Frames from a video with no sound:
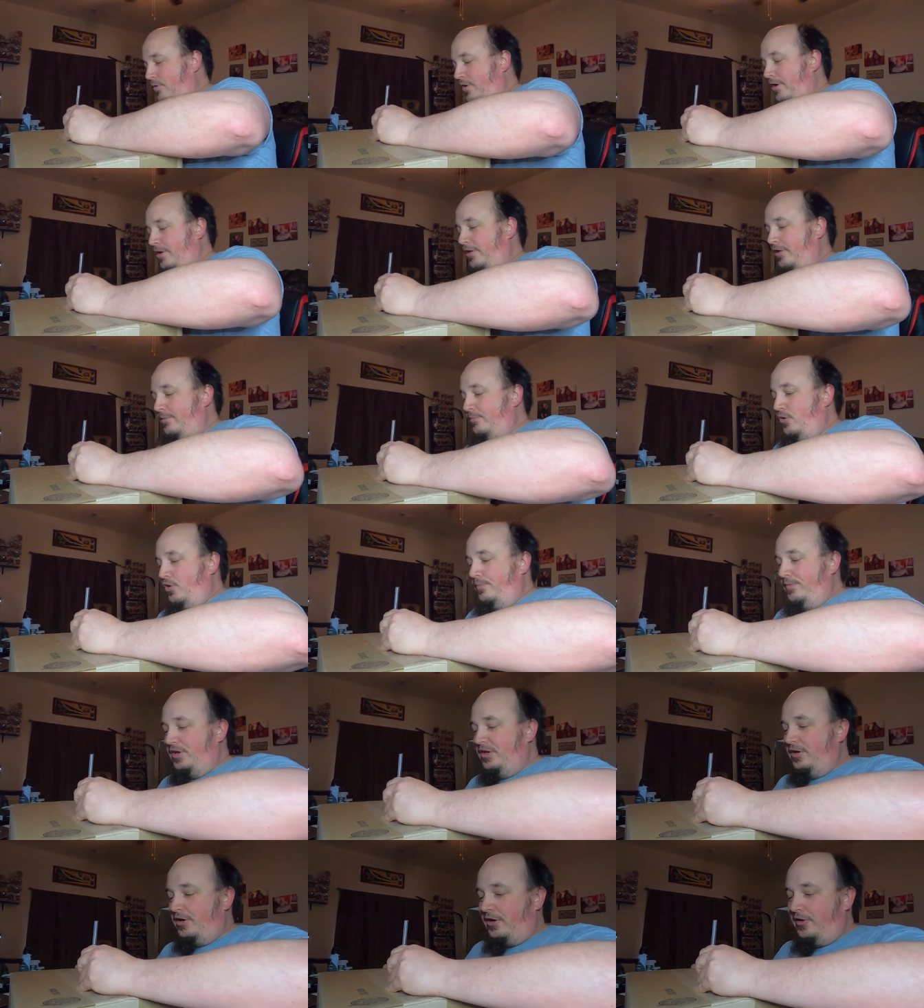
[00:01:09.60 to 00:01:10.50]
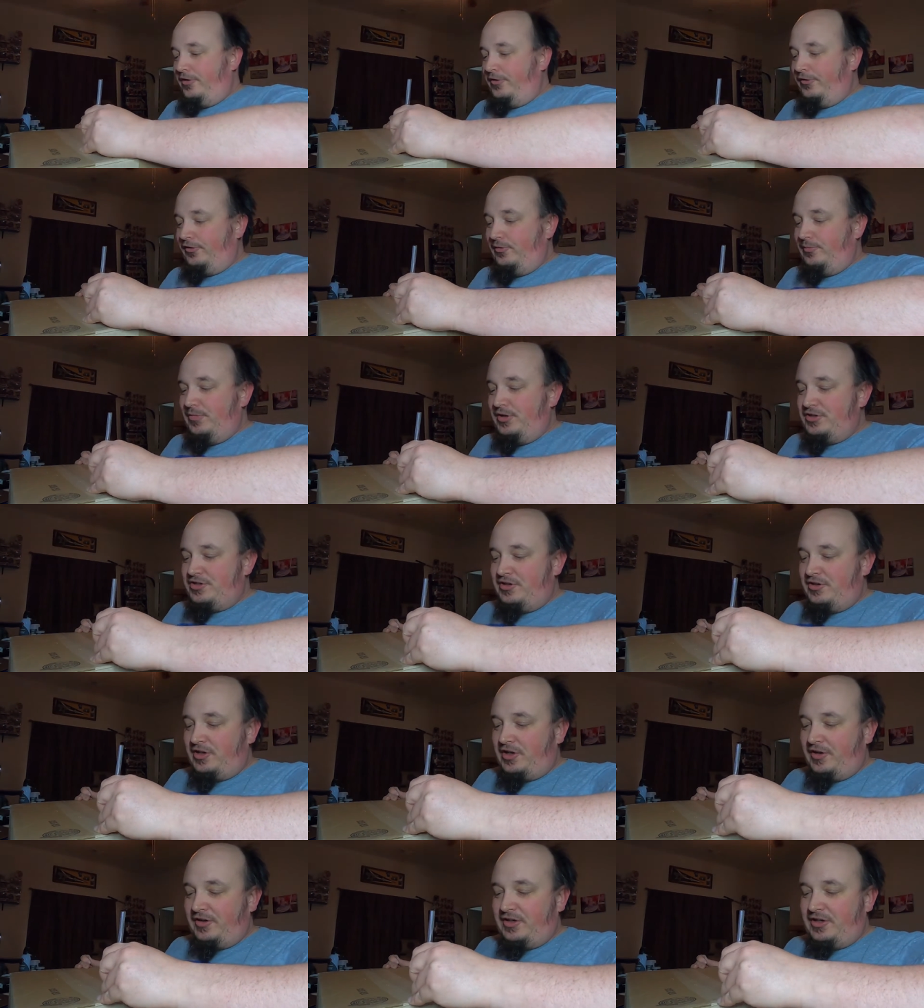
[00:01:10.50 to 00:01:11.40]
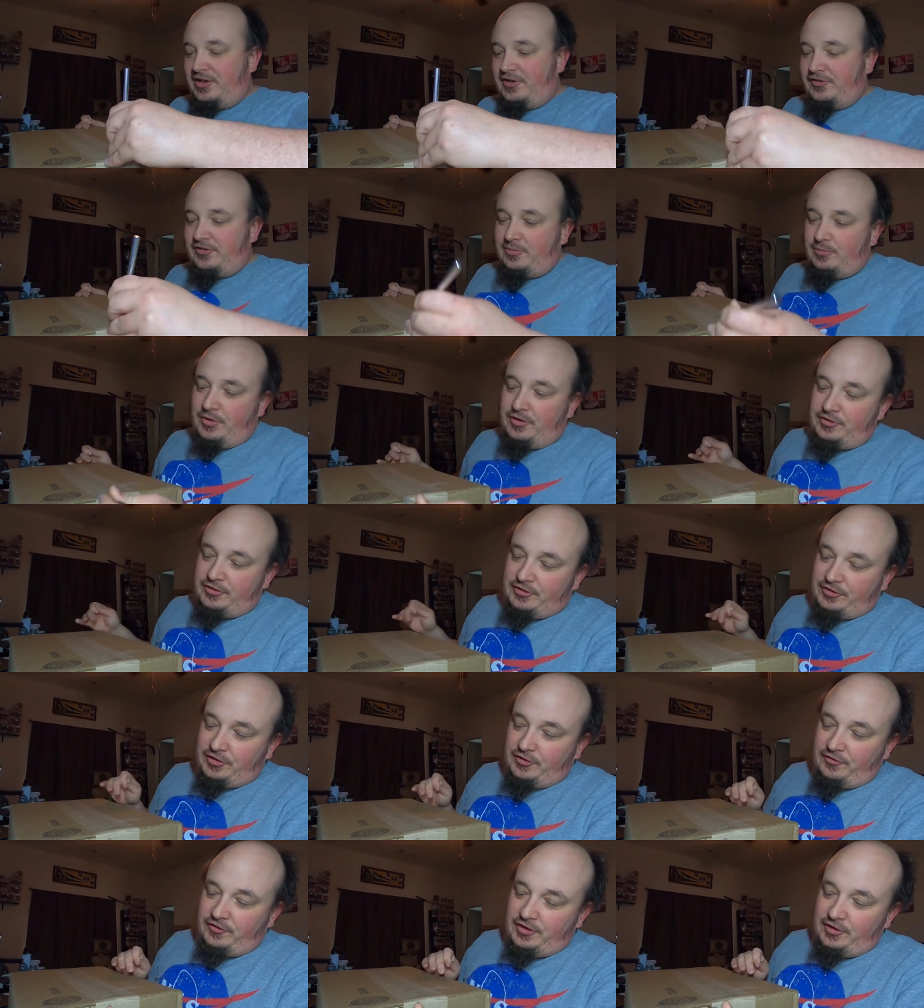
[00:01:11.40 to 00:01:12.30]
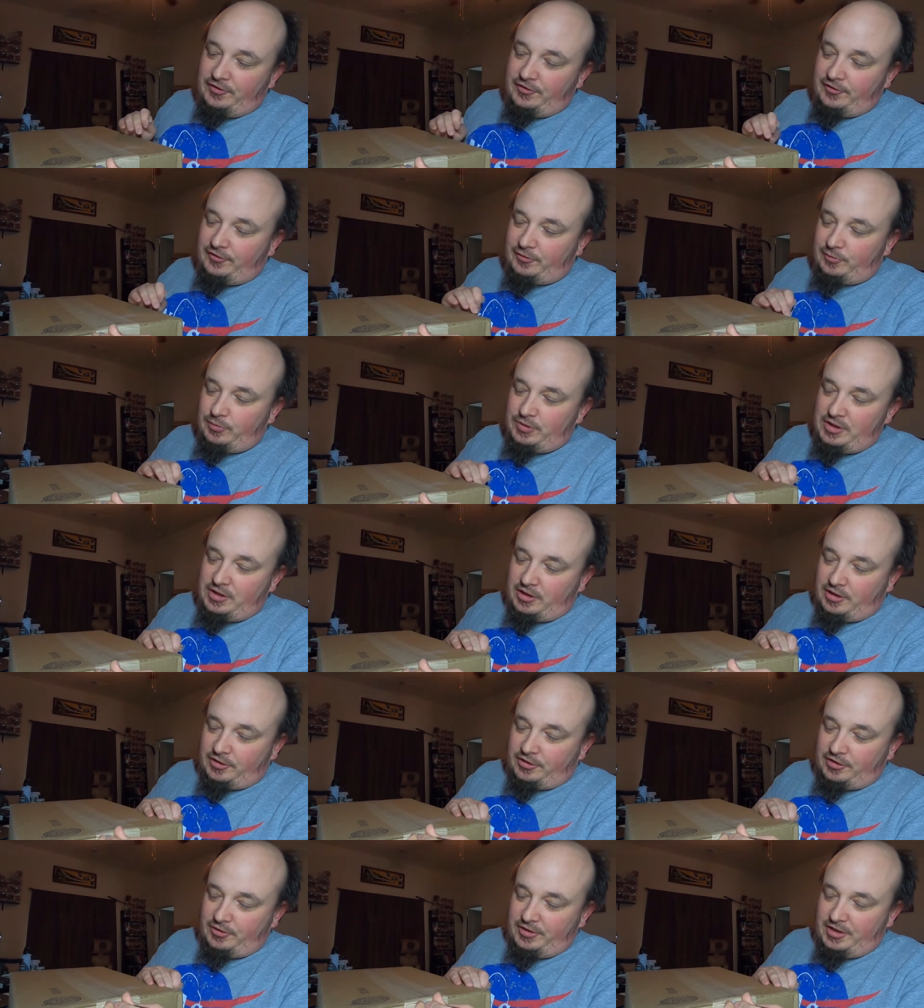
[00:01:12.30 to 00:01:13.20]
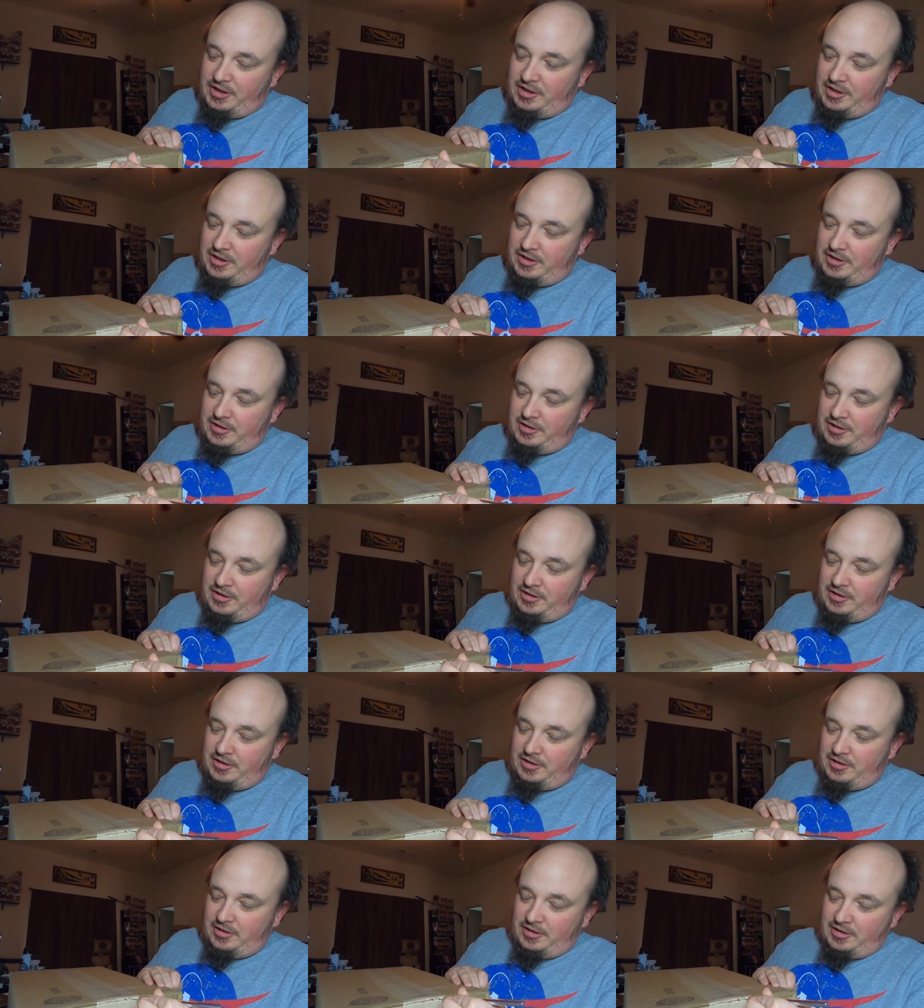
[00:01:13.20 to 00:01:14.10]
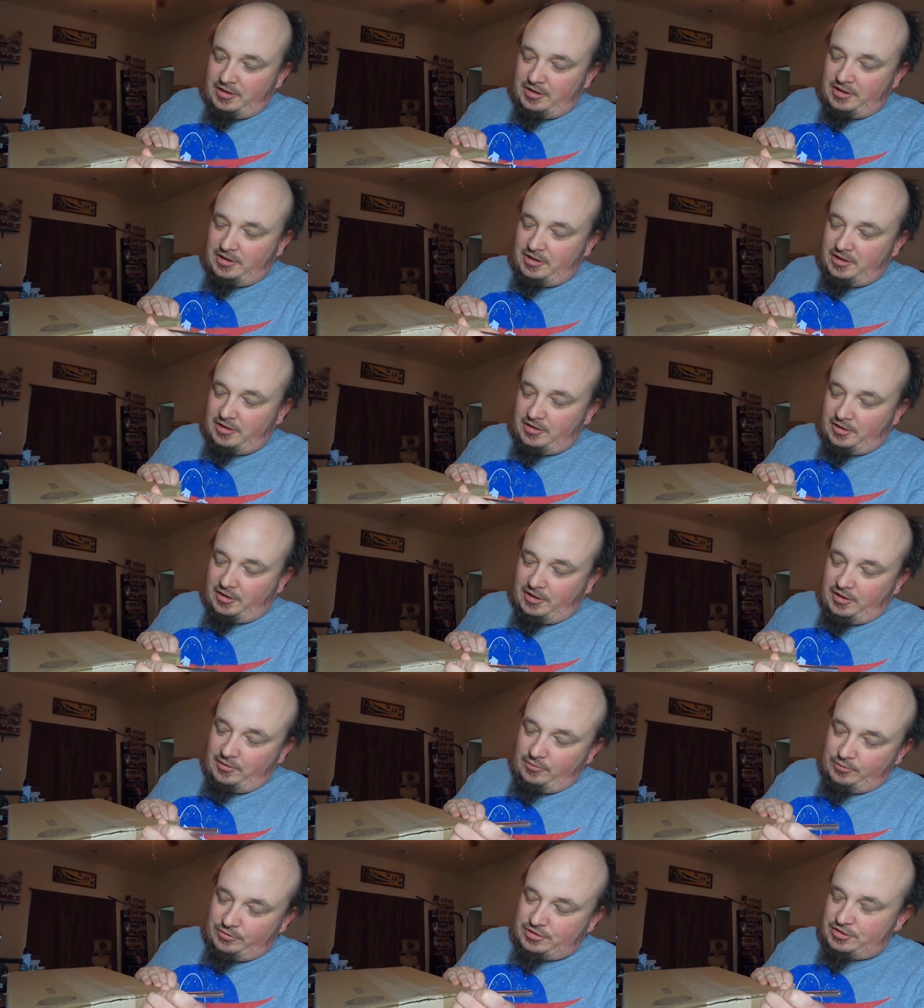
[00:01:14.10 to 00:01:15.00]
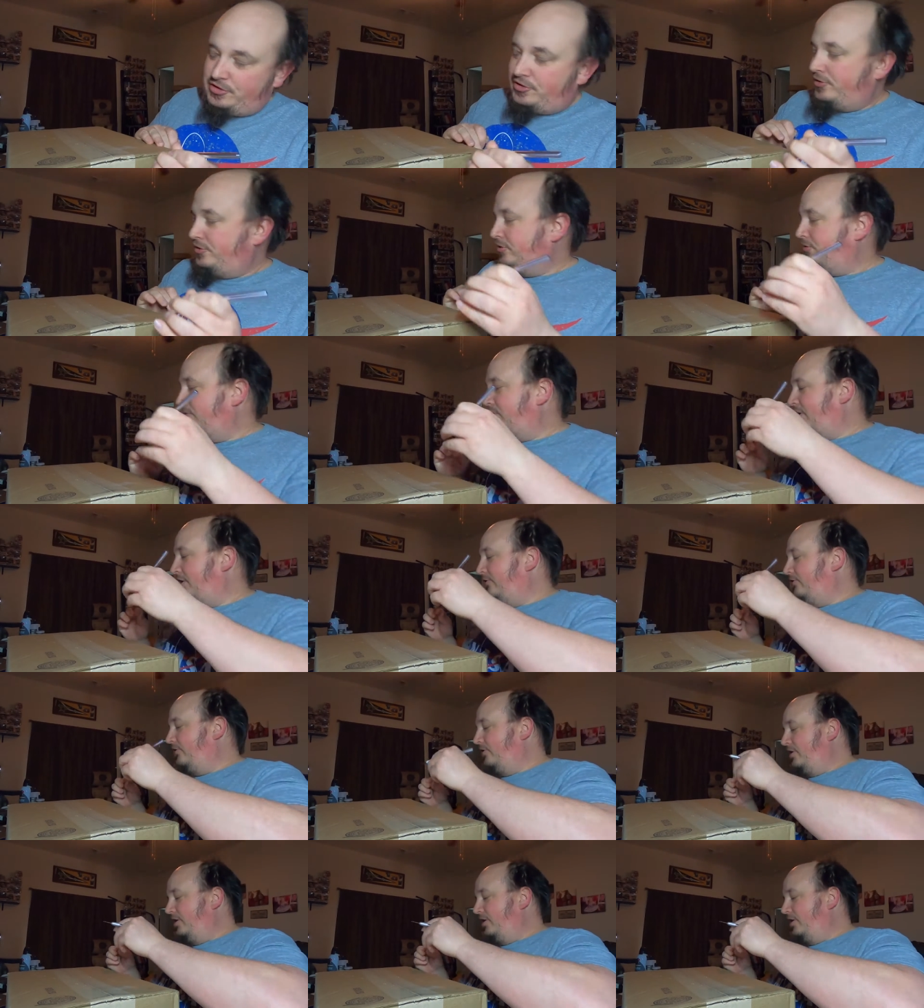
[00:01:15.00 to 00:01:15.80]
While I'm opening, I also mentioned that I got some other stuff in this week. I'll go ahead and I will show you that